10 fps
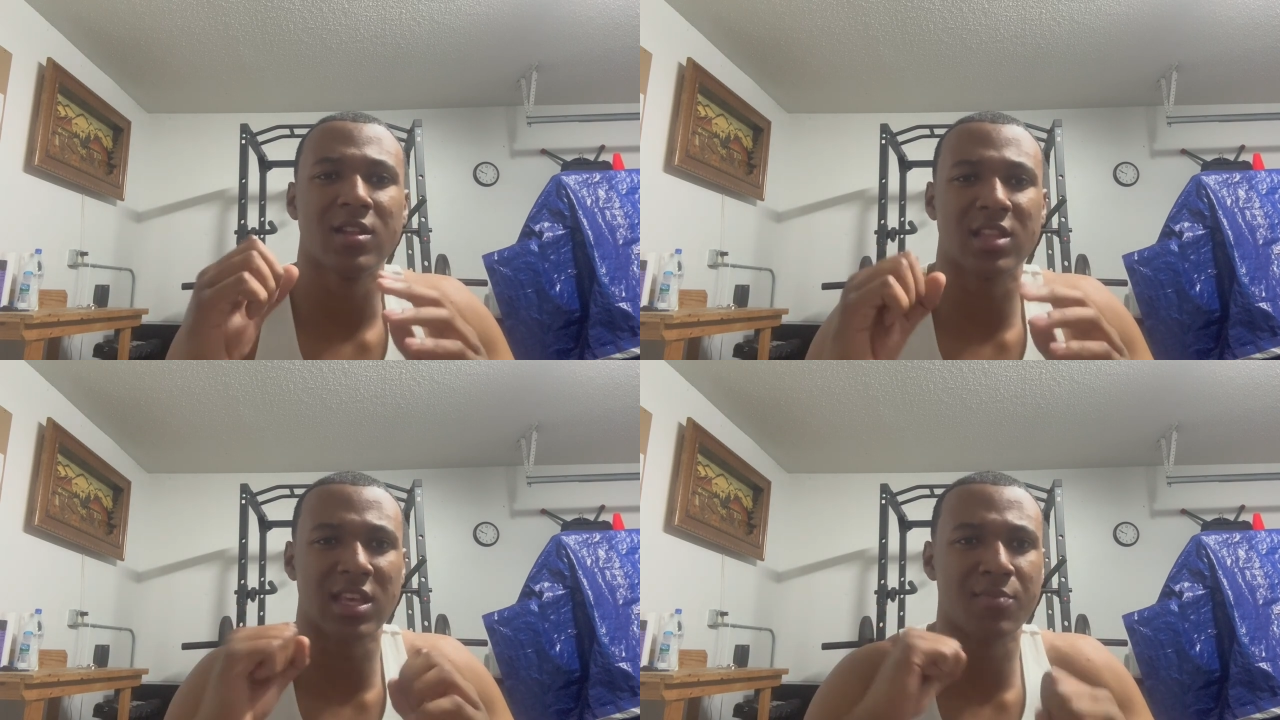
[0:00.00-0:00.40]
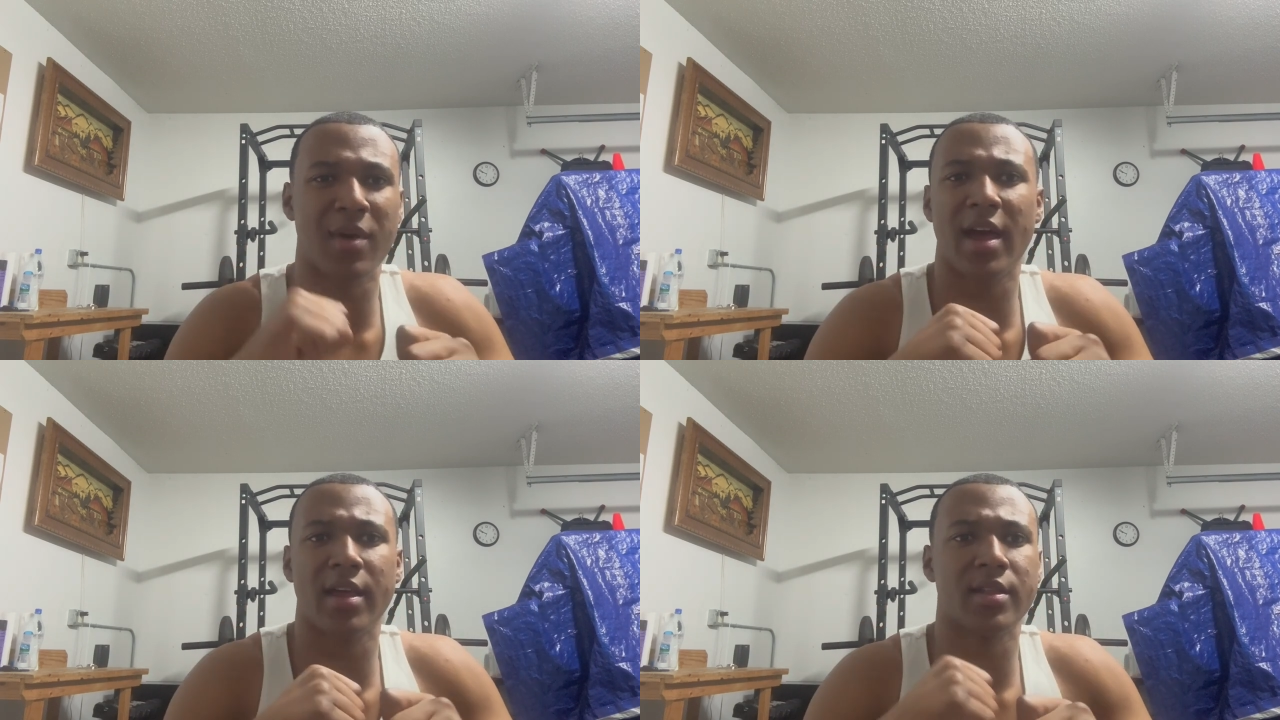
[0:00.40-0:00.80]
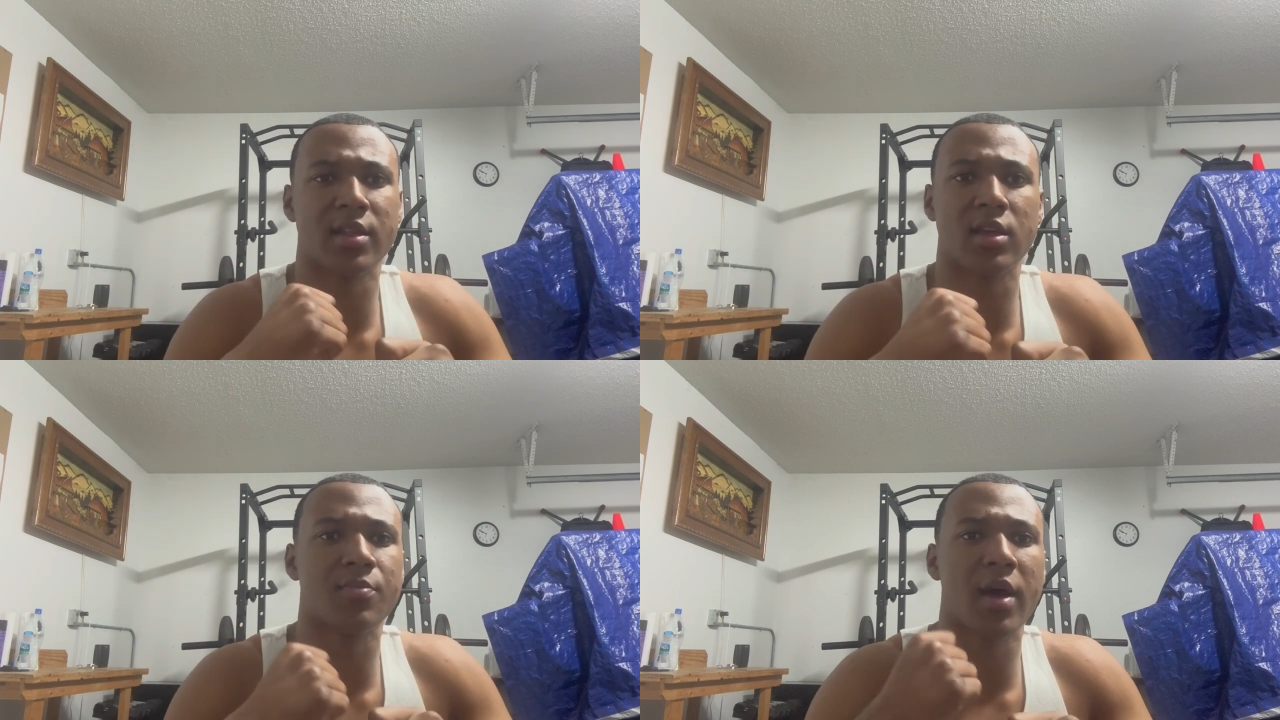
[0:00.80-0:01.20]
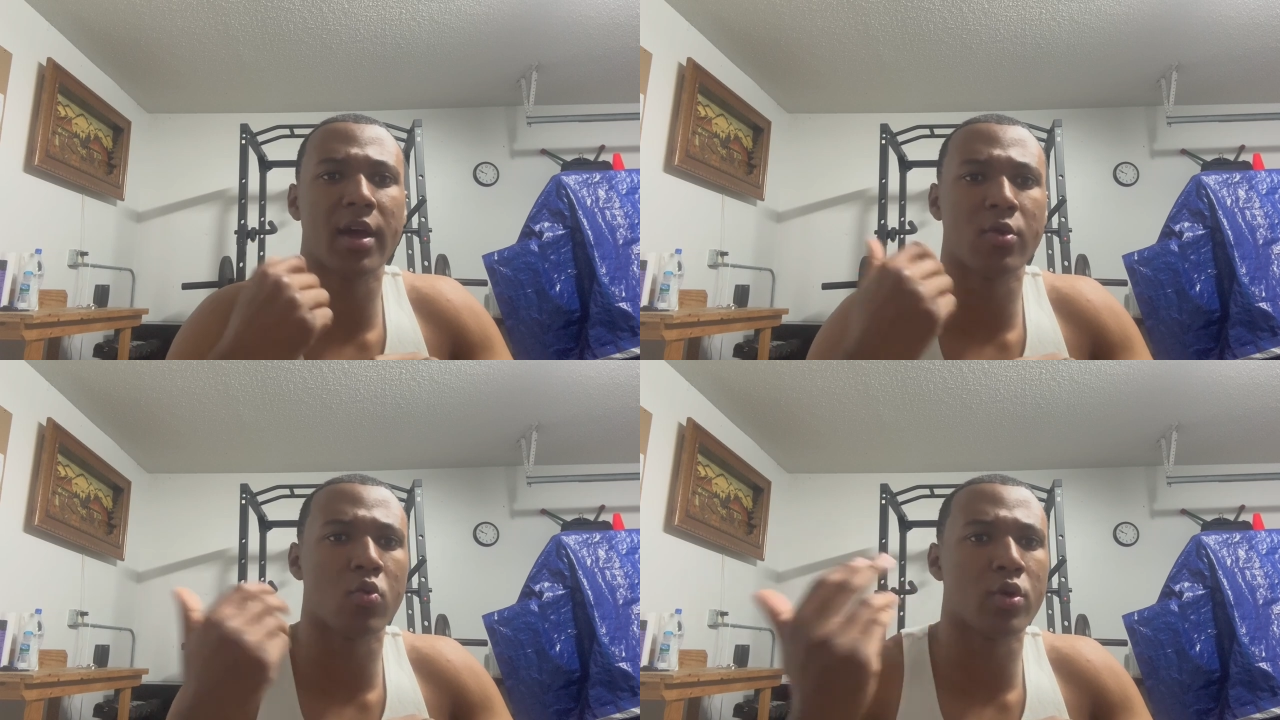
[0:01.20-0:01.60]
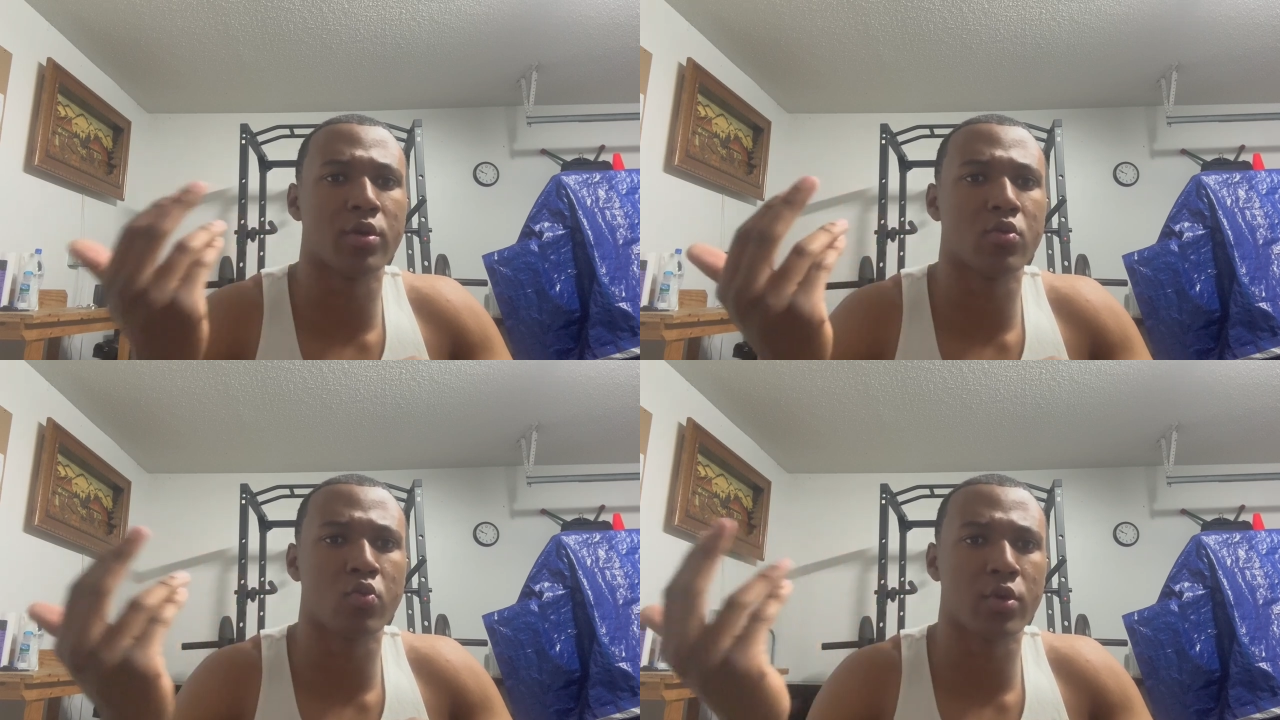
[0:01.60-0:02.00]
Despite despite what
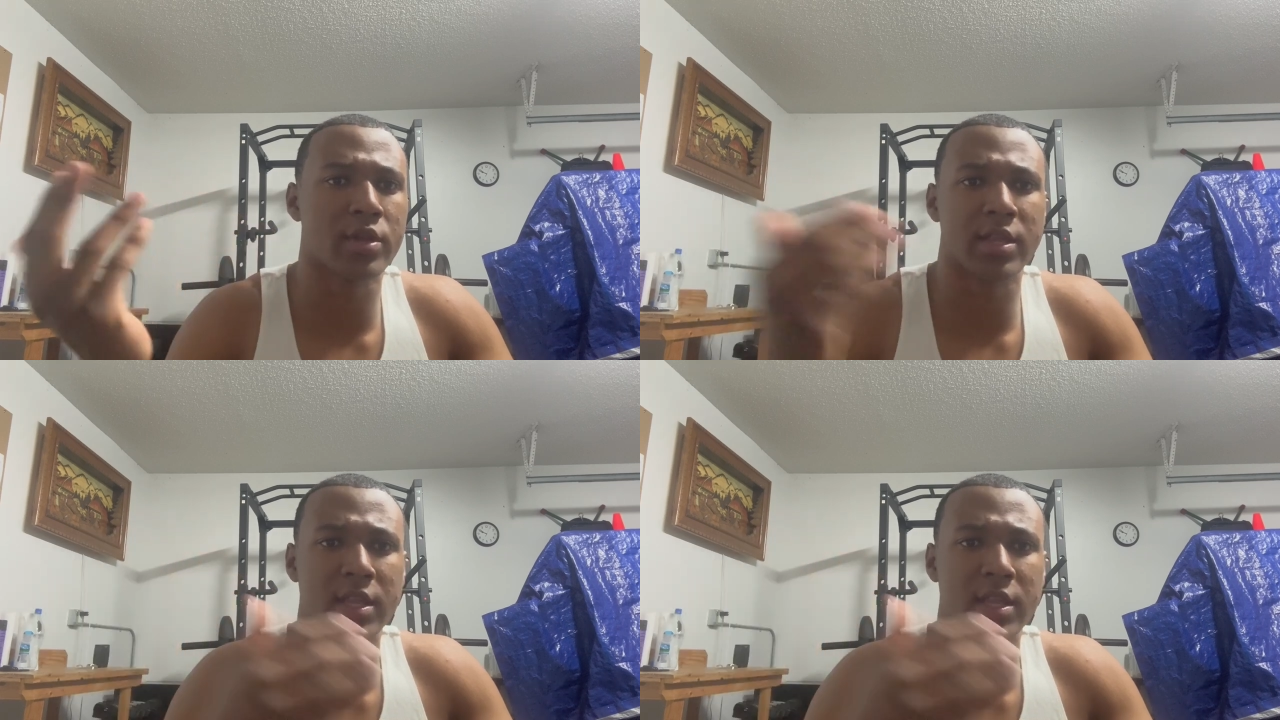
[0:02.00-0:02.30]
what